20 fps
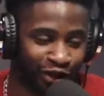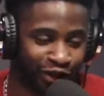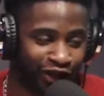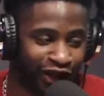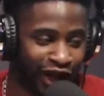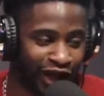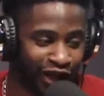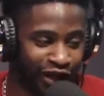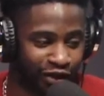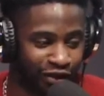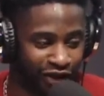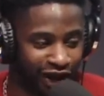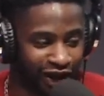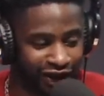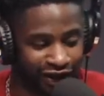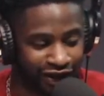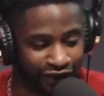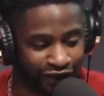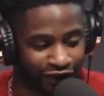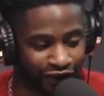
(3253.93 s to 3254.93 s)
Thank you,
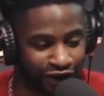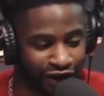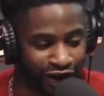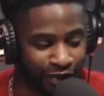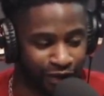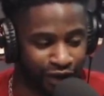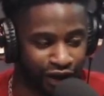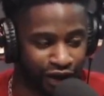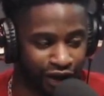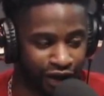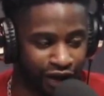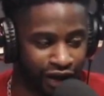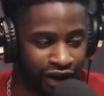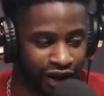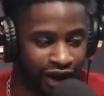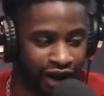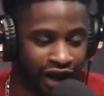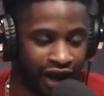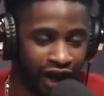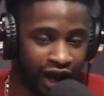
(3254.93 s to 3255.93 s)
KD, for coming on.
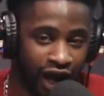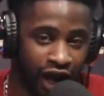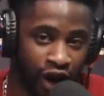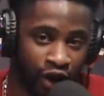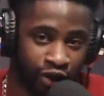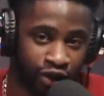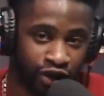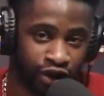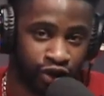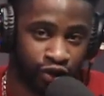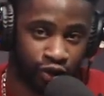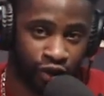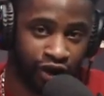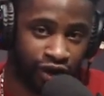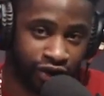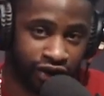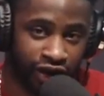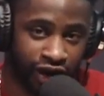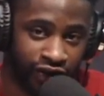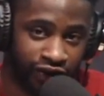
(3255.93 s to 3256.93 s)
Health is
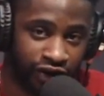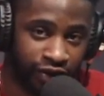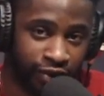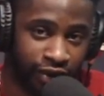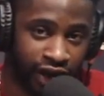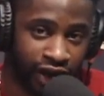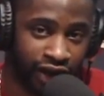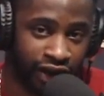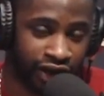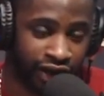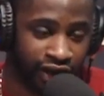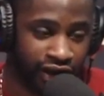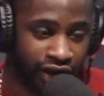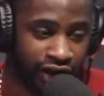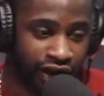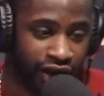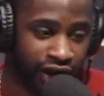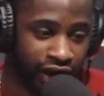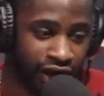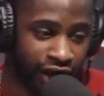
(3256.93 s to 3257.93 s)
wealth, everybody.
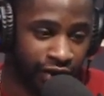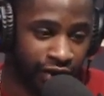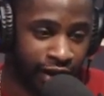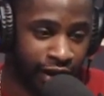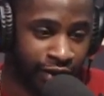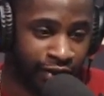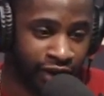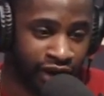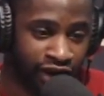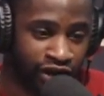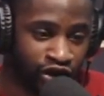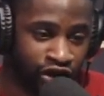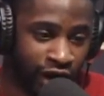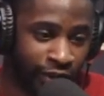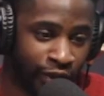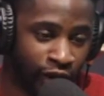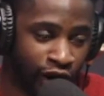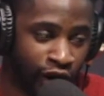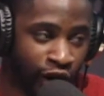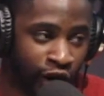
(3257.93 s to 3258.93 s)
I'm going to
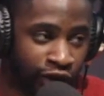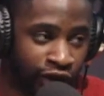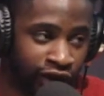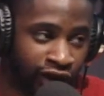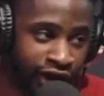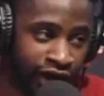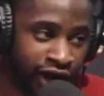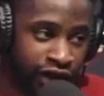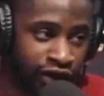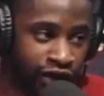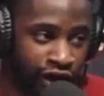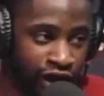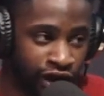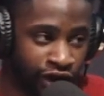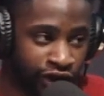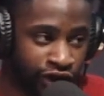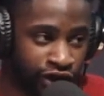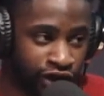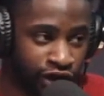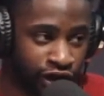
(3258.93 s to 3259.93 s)
drop all the links so y'all
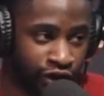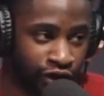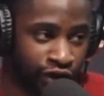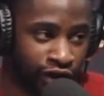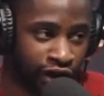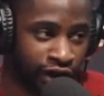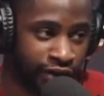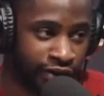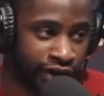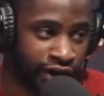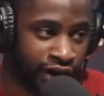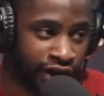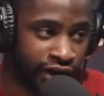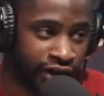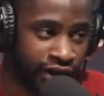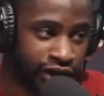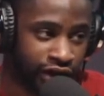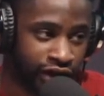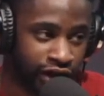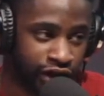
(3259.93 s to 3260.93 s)
can show up
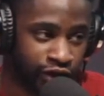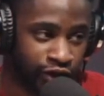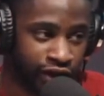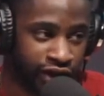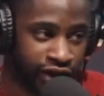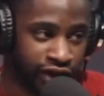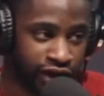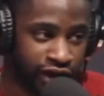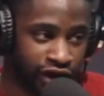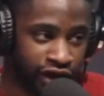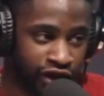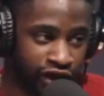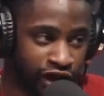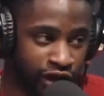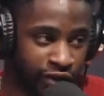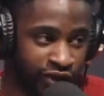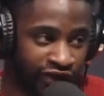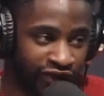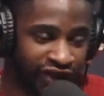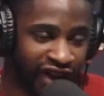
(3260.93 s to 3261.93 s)
to the Twin Cities
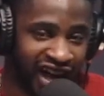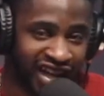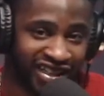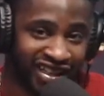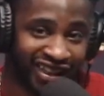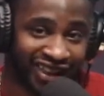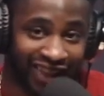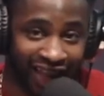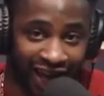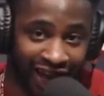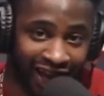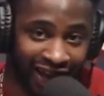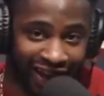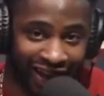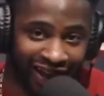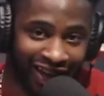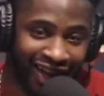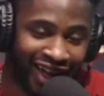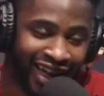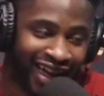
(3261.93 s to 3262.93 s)
Urban Fashion
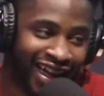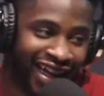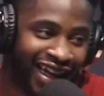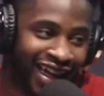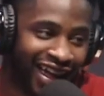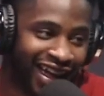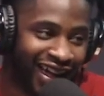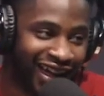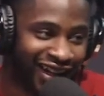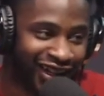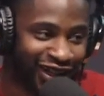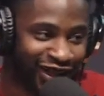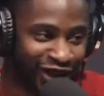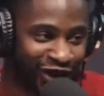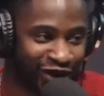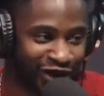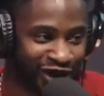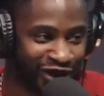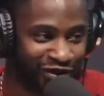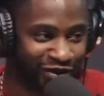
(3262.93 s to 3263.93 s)
thing and
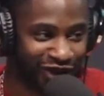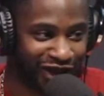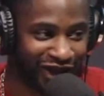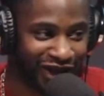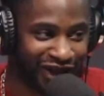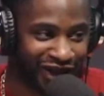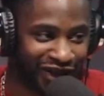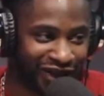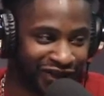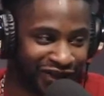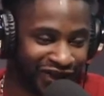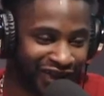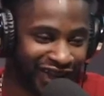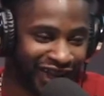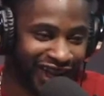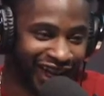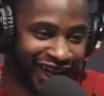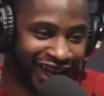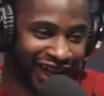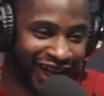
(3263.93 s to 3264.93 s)
show some love
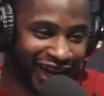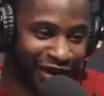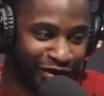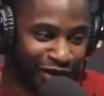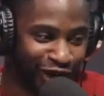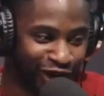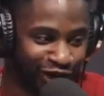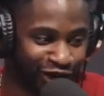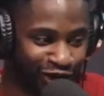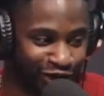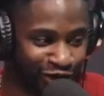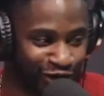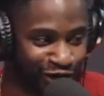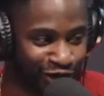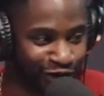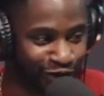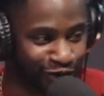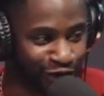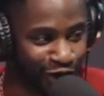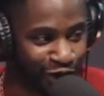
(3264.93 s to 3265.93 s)
and come out, show some
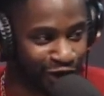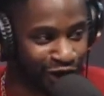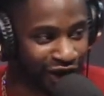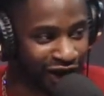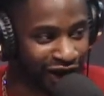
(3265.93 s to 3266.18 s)
support.